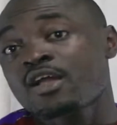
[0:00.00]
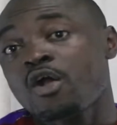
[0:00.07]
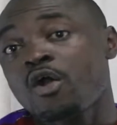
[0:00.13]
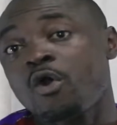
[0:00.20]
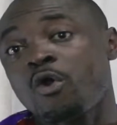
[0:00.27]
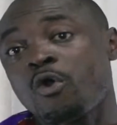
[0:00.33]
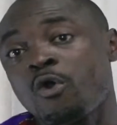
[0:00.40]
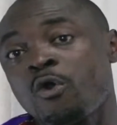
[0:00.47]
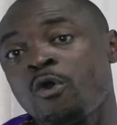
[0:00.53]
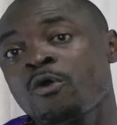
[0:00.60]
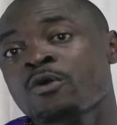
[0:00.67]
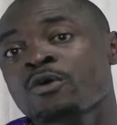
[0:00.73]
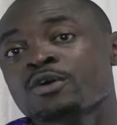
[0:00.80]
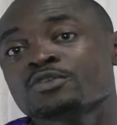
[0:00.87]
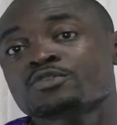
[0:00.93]

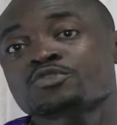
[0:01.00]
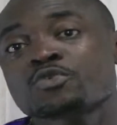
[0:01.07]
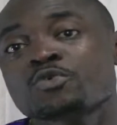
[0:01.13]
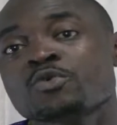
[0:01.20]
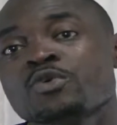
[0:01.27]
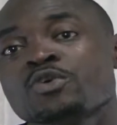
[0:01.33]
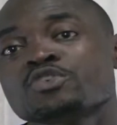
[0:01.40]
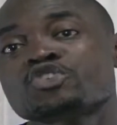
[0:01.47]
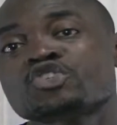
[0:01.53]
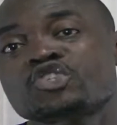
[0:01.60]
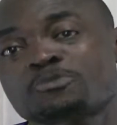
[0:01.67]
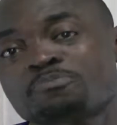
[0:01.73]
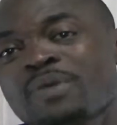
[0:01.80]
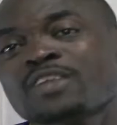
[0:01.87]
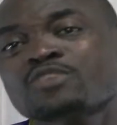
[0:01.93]
or to
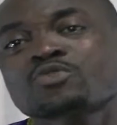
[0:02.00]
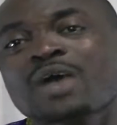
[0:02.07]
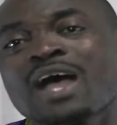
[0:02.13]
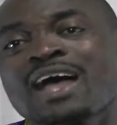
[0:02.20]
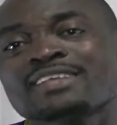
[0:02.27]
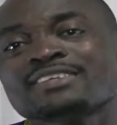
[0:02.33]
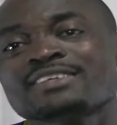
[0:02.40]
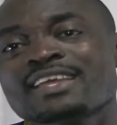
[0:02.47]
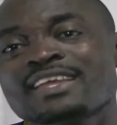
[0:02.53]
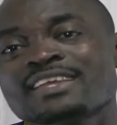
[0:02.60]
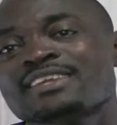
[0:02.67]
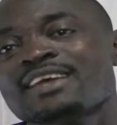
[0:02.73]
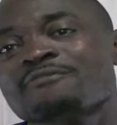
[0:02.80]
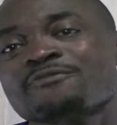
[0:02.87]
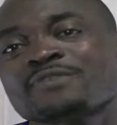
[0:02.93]
speak to us
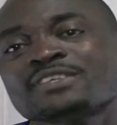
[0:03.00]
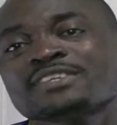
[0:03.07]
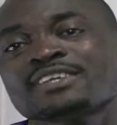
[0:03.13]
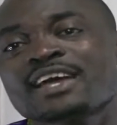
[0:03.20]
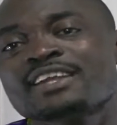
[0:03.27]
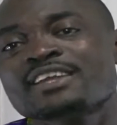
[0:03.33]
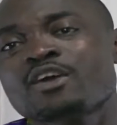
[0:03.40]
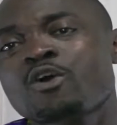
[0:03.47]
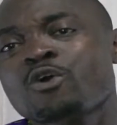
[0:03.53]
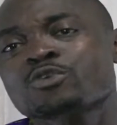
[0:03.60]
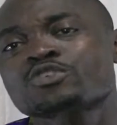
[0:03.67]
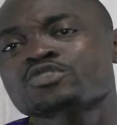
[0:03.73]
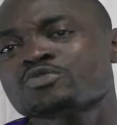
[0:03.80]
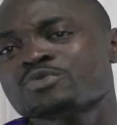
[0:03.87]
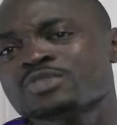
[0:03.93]
either physically
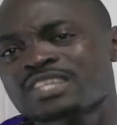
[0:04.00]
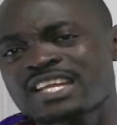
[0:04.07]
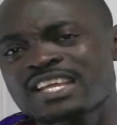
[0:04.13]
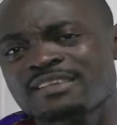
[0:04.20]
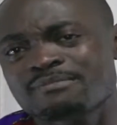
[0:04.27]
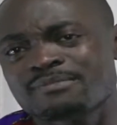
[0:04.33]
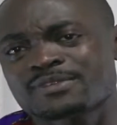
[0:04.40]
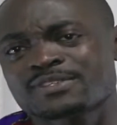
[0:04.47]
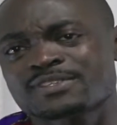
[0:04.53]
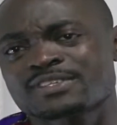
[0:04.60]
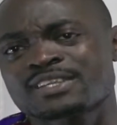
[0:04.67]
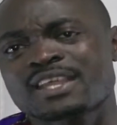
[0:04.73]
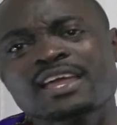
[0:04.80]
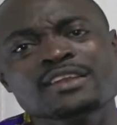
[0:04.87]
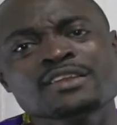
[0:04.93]
or through dreams.
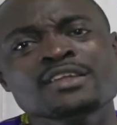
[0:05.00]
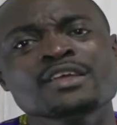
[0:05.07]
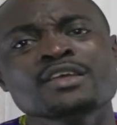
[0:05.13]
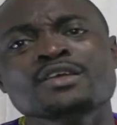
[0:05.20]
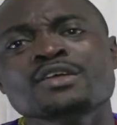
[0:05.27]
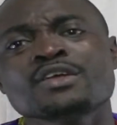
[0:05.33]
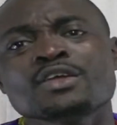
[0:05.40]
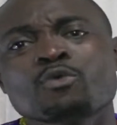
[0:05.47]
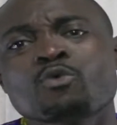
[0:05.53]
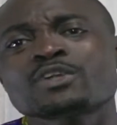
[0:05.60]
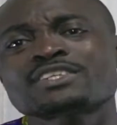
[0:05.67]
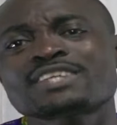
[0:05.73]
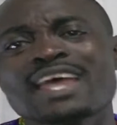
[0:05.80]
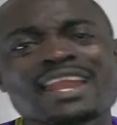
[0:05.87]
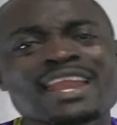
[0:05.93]
Then will
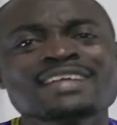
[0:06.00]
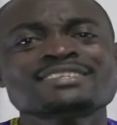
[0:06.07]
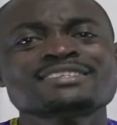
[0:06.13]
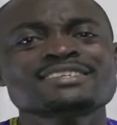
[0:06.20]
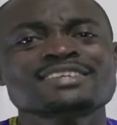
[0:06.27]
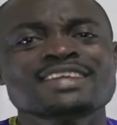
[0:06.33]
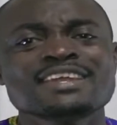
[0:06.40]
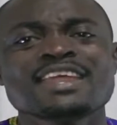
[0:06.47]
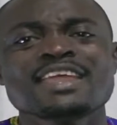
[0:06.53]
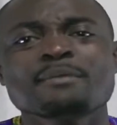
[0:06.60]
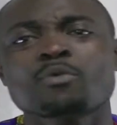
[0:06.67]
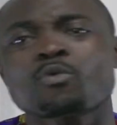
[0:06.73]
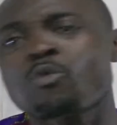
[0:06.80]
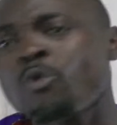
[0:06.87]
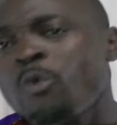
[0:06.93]
tell us the
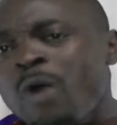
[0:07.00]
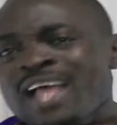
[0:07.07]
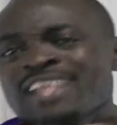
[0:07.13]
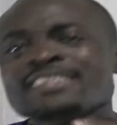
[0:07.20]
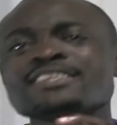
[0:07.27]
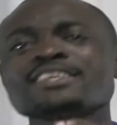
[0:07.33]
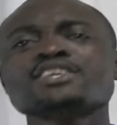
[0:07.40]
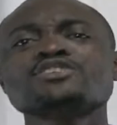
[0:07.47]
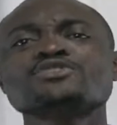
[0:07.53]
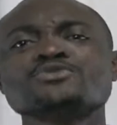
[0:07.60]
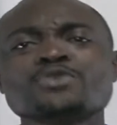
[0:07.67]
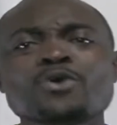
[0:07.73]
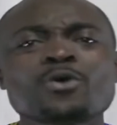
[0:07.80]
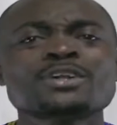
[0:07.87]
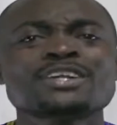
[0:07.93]
name. Once you
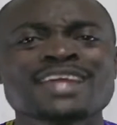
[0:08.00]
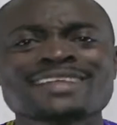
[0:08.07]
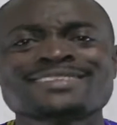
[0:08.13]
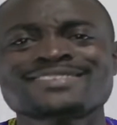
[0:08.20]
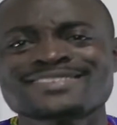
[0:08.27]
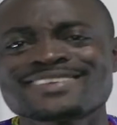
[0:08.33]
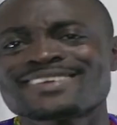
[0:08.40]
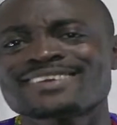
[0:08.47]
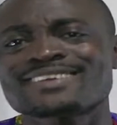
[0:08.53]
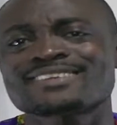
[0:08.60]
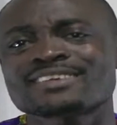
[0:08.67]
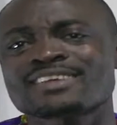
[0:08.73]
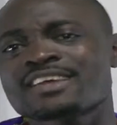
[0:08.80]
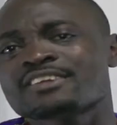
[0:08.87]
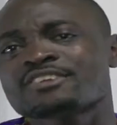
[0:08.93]
know that secret,
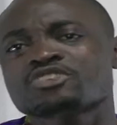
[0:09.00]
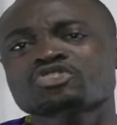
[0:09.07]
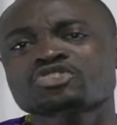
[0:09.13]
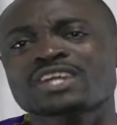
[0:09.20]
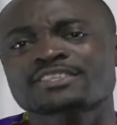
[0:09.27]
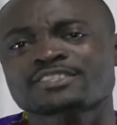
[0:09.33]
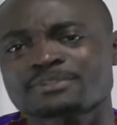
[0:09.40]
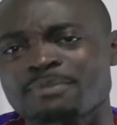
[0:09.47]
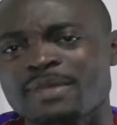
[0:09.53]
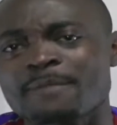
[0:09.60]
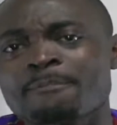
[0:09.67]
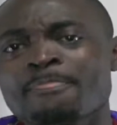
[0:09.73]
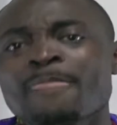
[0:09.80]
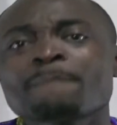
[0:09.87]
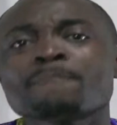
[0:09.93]
trust me,
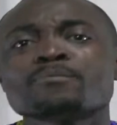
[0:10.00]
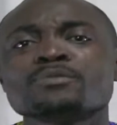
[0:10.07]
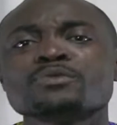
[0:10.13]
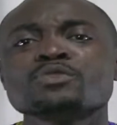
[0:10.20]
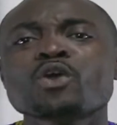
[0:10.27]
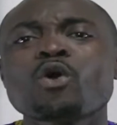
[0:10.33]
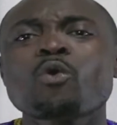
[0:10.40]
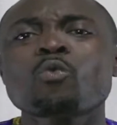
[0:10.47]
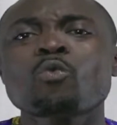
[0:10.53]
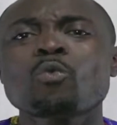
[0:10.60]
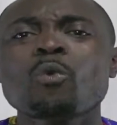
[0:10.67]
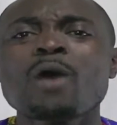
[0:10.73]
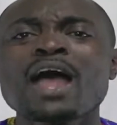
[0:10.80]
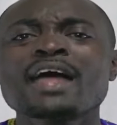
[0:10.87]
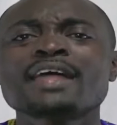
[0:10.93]
no
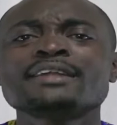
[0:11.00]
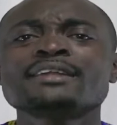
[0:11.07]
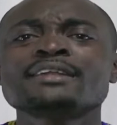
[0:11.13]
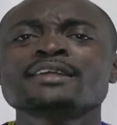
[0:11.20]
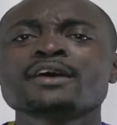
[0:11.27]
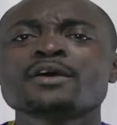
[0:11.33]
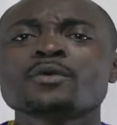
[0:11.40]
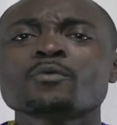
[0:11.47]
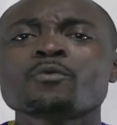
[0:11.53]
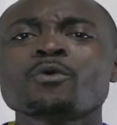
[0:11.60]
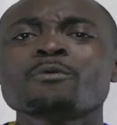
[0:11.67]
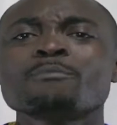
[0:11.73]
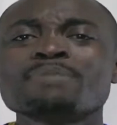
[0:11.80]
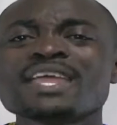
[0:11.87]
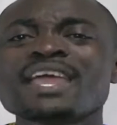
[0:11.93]
one
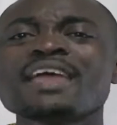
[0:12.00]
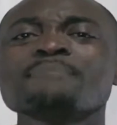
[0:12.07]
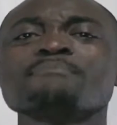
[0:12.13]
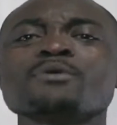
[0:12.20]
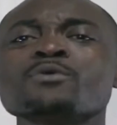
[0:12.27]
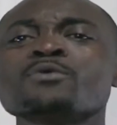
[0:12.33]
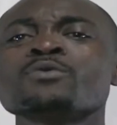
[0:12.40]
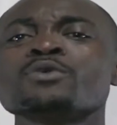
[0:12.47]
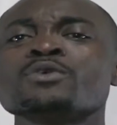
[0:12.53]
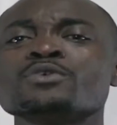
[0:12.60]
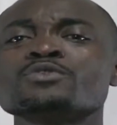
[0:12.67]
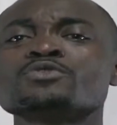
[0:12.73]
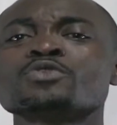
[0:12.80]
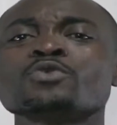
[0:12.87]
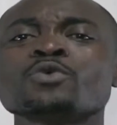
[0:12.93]
will be able
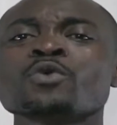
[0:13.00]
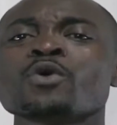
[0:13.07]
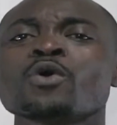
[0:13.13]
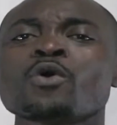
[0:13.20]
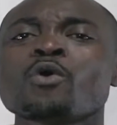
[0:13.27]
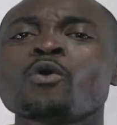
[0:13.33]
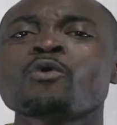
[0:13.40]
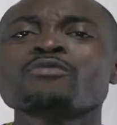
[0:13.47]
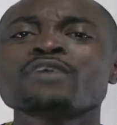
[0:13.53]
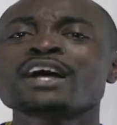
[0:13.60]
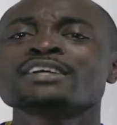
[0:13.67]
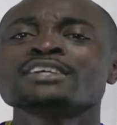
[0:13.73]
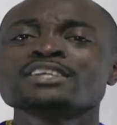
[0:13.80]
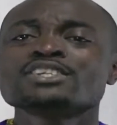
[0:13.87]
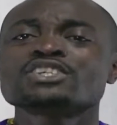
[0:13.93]
to
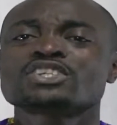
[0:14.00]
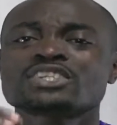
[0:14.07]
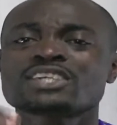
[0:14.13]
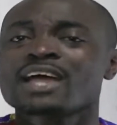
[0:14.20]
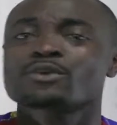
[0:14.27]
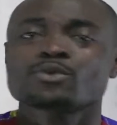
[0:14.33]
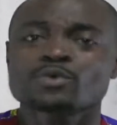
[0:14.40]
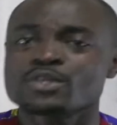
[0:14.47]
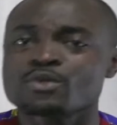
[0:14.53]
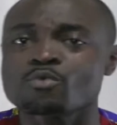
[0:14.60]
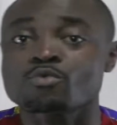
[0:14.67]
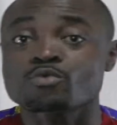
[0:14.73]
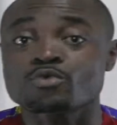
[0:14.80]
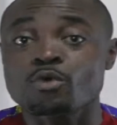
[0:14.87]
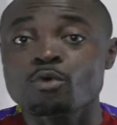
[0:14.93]
overshadow you.
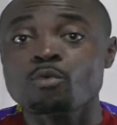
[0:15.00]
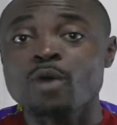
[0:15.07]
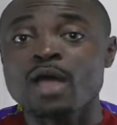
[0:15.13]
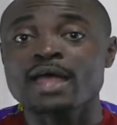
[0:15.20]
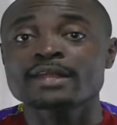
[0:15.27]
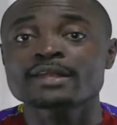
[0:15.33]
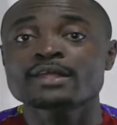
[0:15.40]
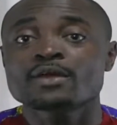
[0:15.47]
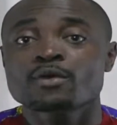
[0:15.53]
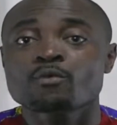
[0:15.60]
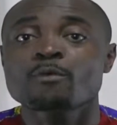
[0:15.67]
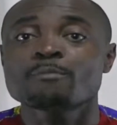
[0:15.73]
No one will